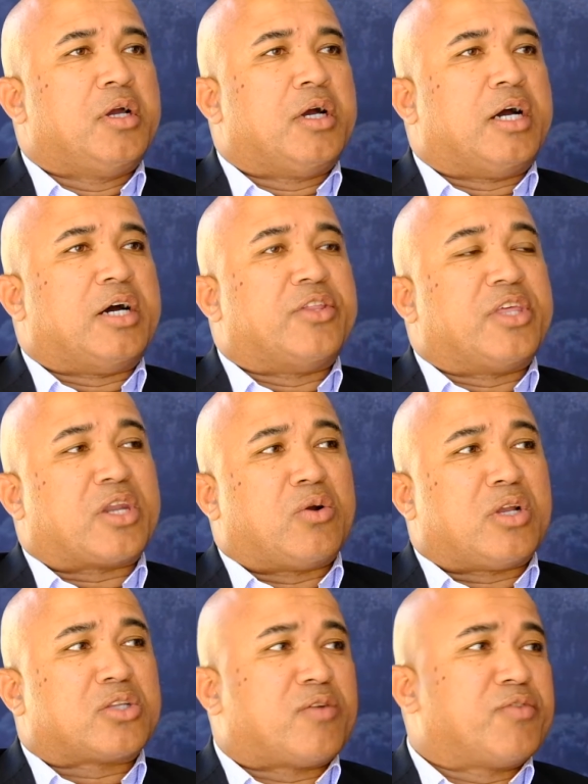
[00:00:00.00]
the
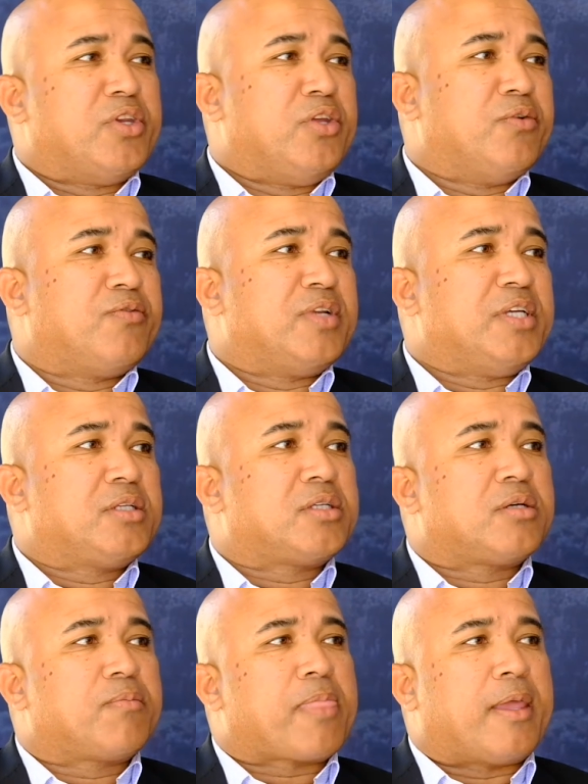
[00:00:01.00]
rollout of the new fleet.
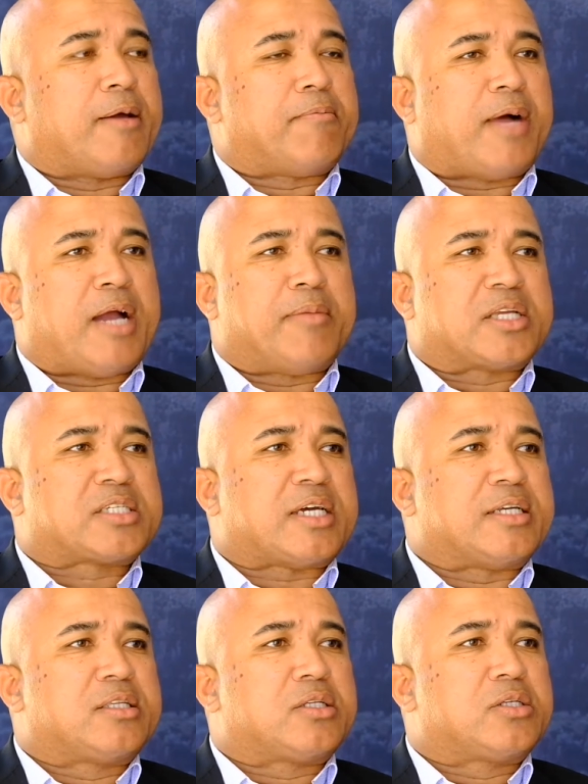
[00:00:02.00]
I'm
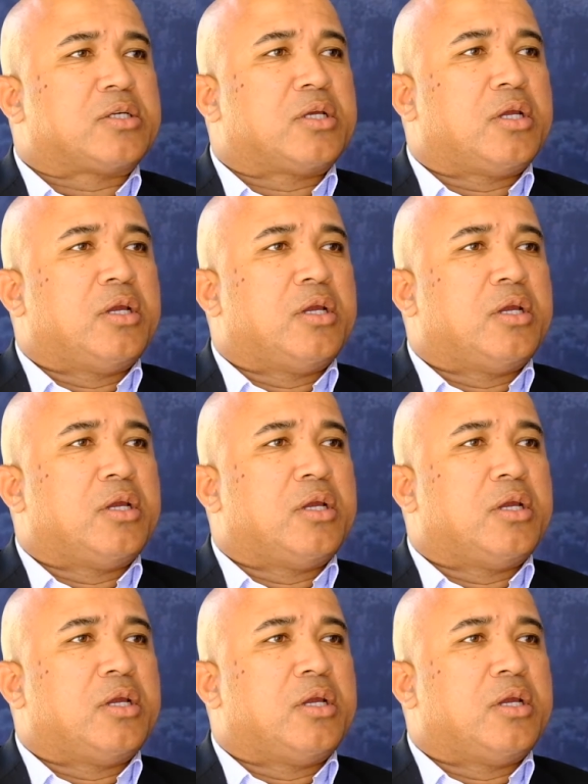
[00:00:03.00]
excited